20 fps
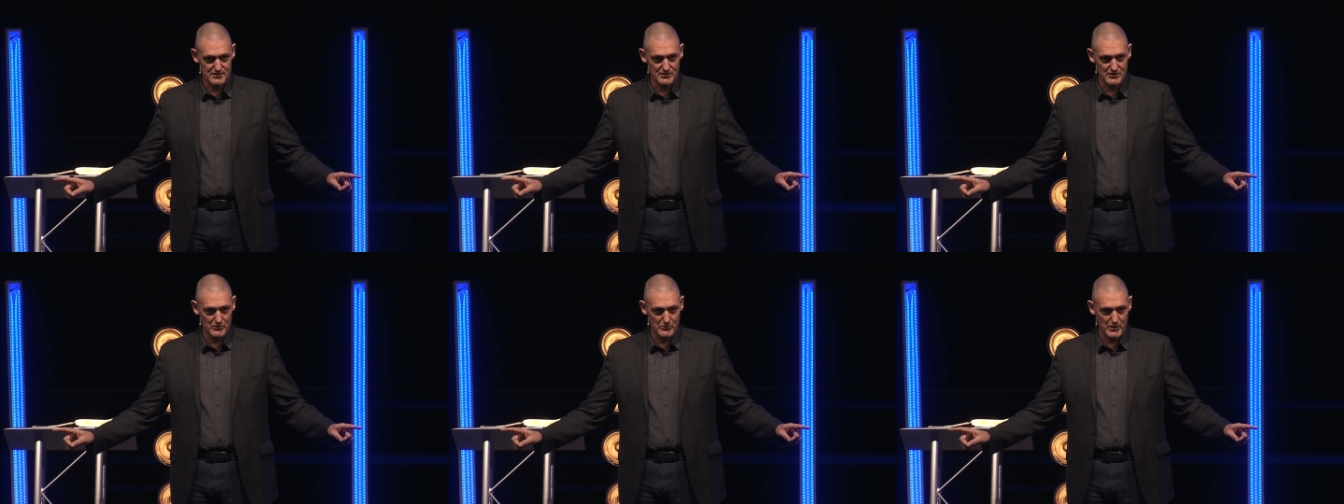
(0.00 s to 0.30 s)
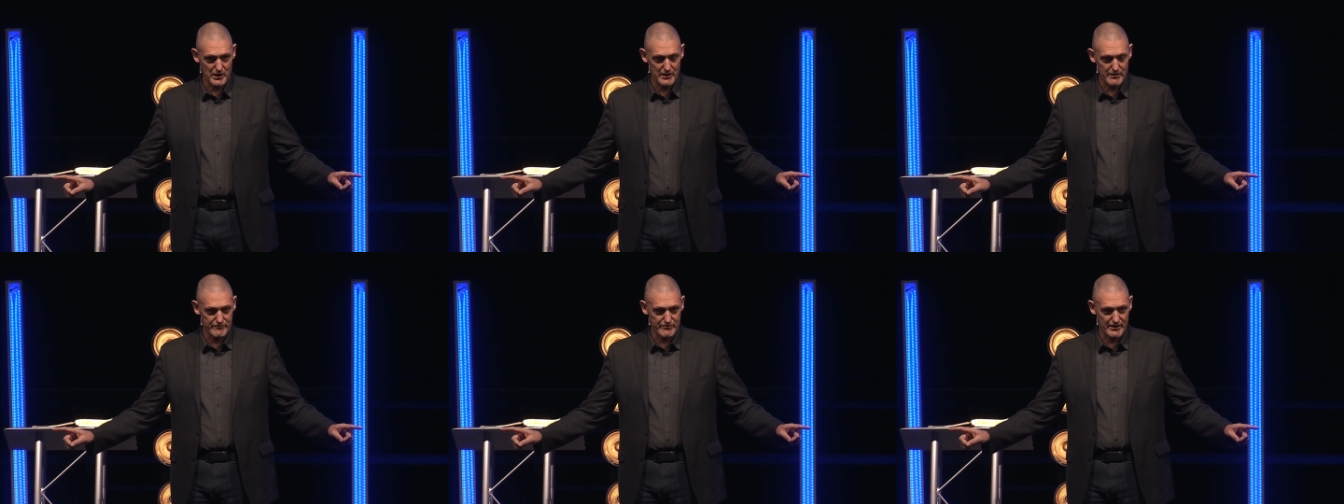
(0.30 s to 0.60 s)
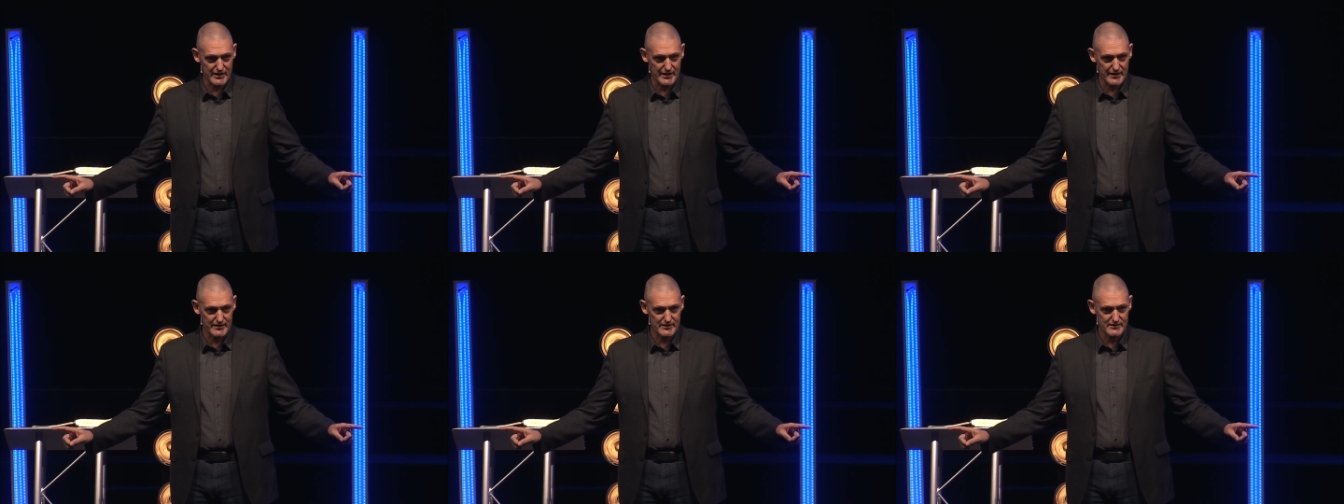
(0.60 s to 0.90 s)
in the way of
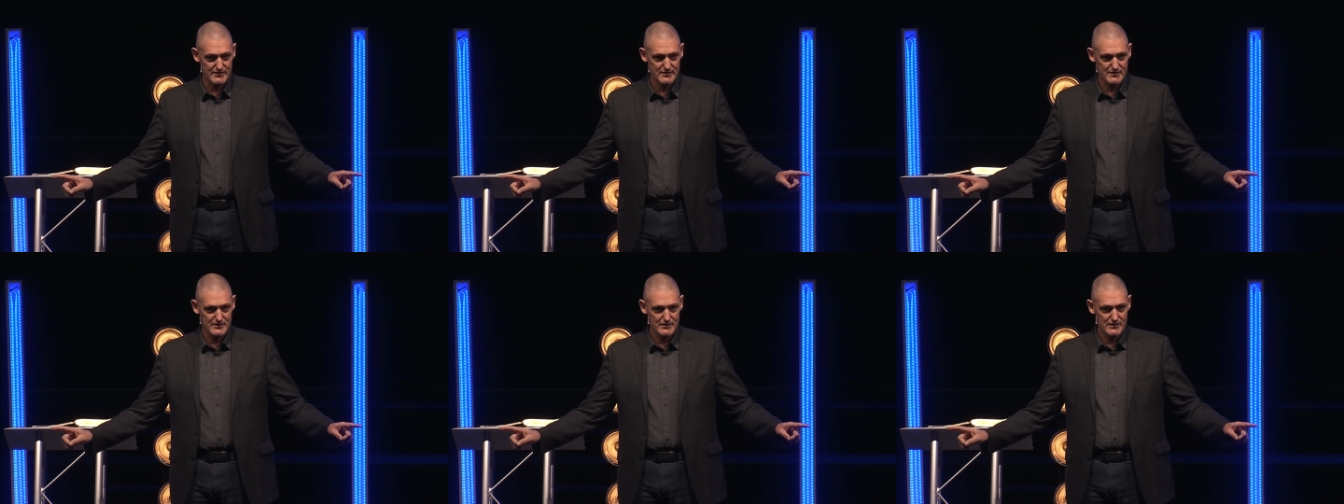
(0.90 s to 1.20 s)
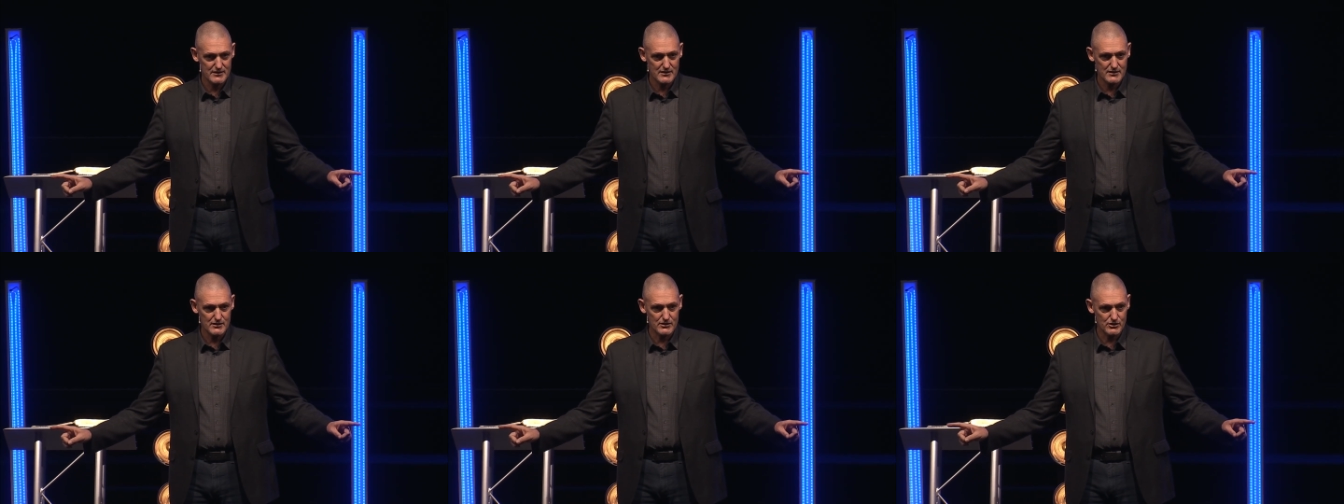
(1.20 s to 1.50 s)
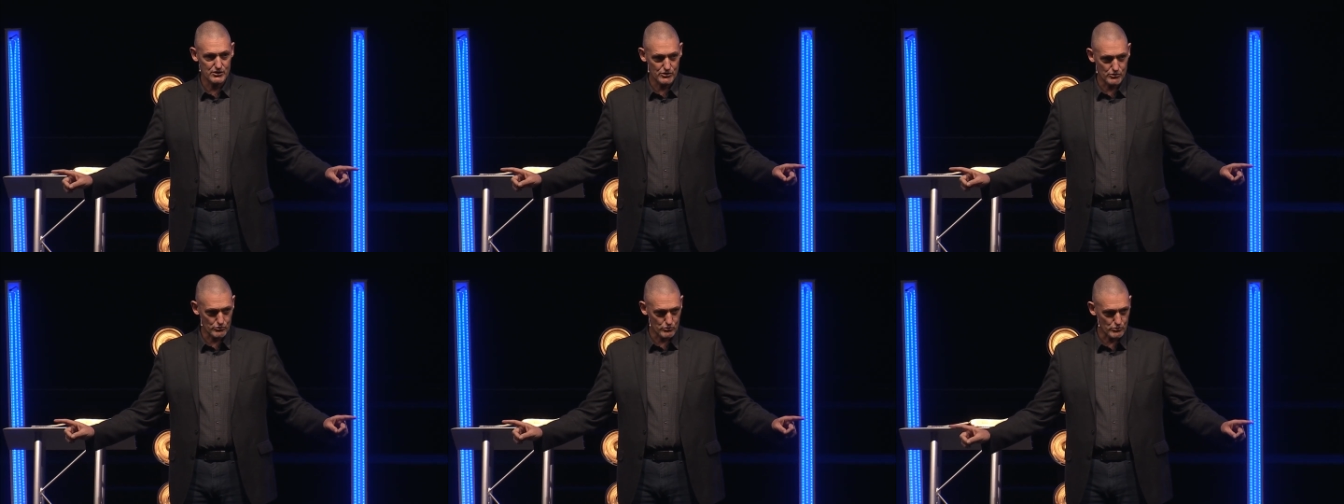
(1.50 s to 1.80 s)
that,
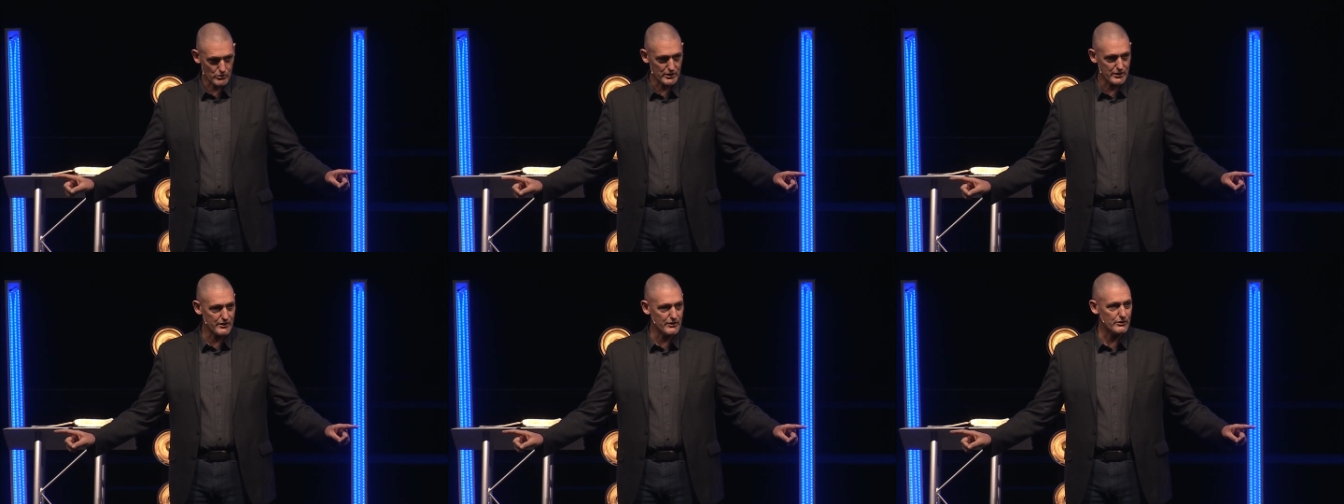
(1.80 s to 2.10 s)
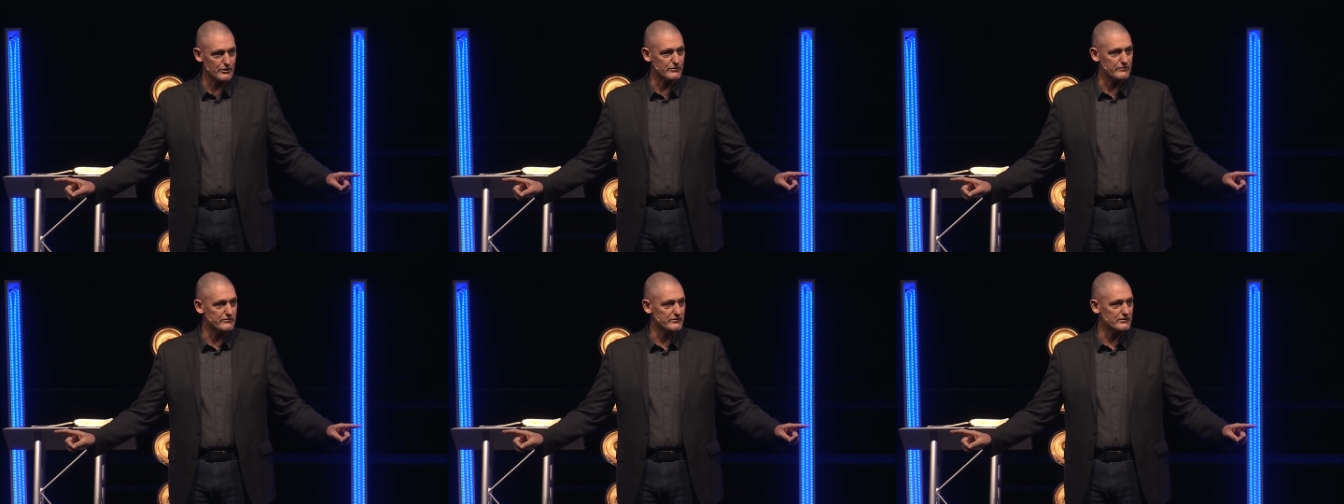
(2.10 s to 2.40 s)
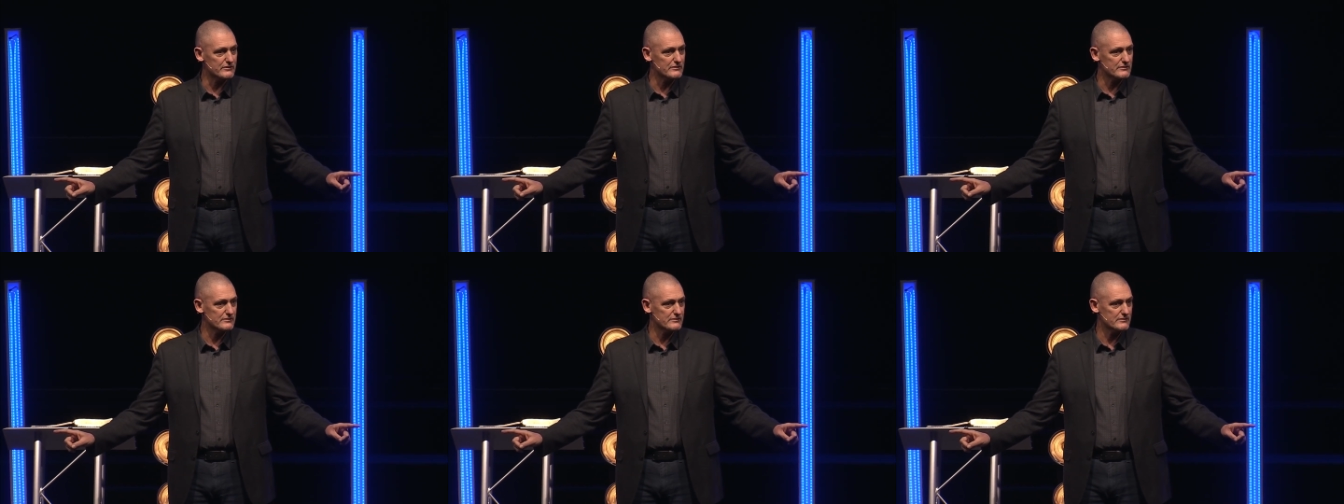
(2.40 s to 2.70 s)
you run it over.